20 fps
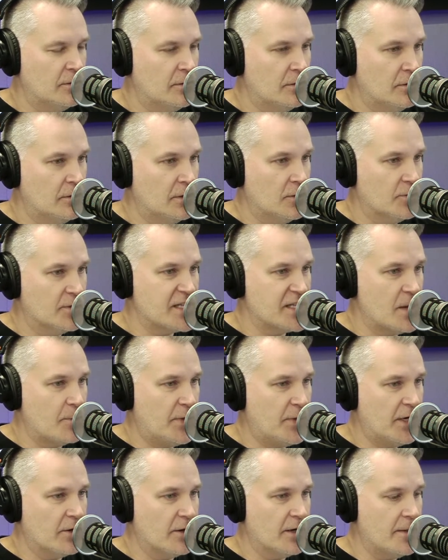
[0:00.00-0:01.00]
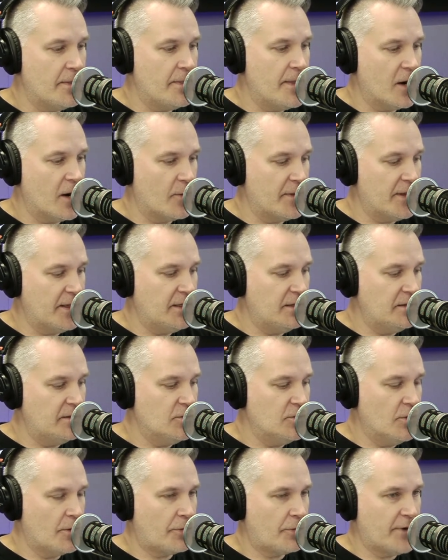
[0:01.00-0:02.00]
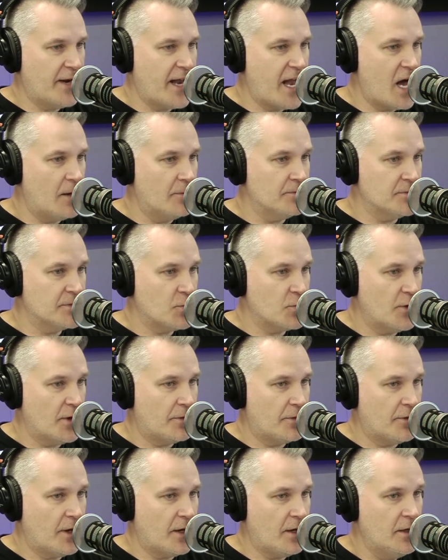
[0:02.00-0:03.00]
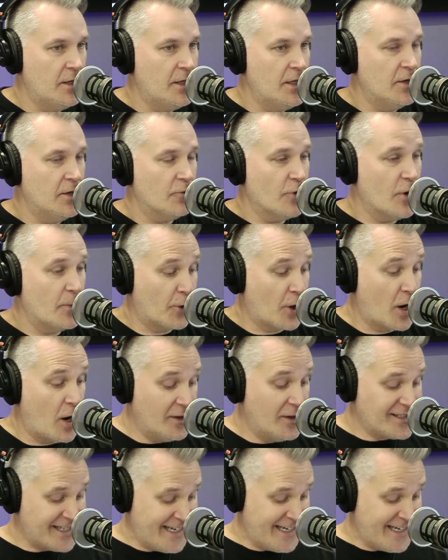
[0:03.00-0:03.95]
There was that period there where they did two or three albums with Ripper Owens.